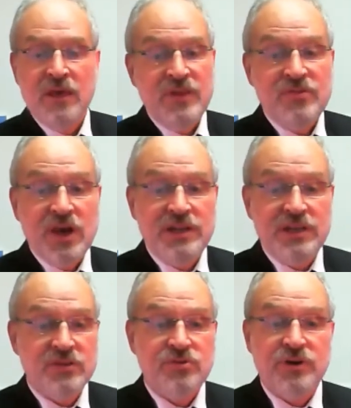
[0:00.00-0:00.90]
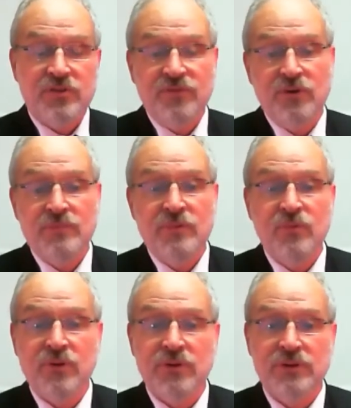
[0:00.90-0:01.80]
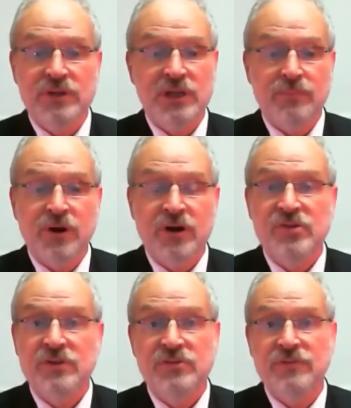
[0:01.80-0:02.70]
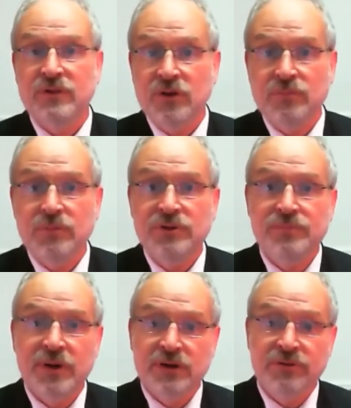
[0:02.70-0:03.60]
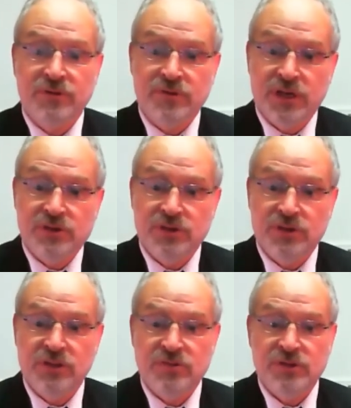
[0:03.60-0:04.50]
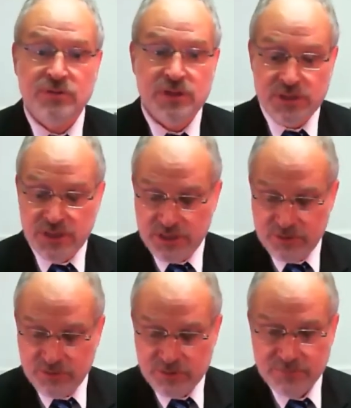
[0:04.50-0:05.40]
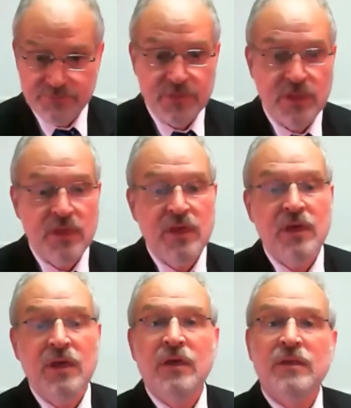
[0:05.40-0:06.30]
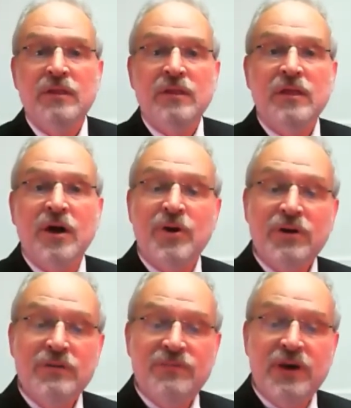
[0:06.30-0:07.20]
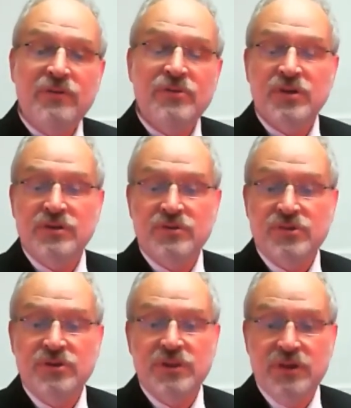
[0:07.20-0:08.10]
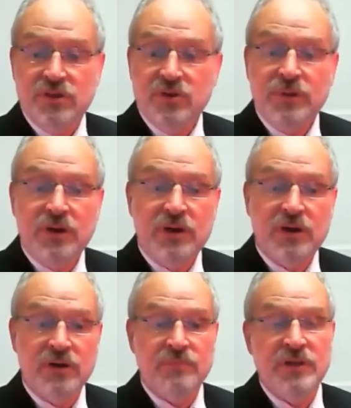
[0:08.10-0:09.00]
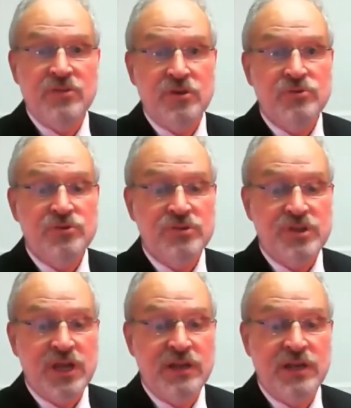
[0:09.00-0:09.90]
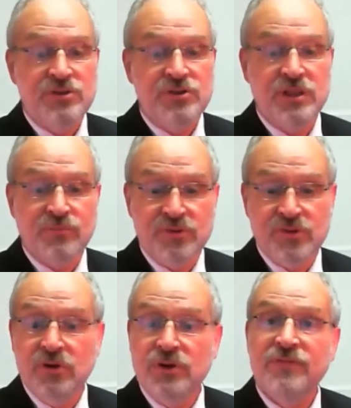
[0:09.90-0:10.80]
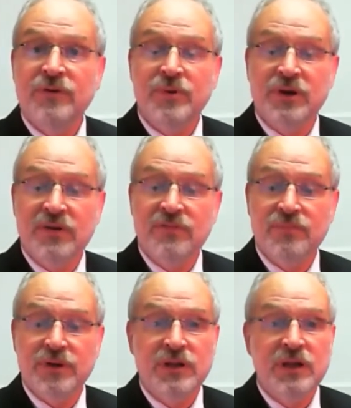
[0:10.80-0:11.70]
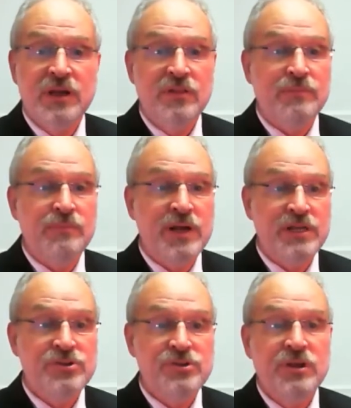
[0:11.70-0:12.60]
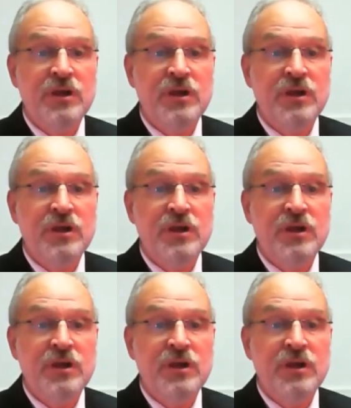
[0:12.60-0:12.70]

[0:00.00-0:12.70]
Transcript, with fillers: These ideas transform the world in a process of global democratization that still continues. American founders understood the human harm and social stagnation that resulted from a government that punished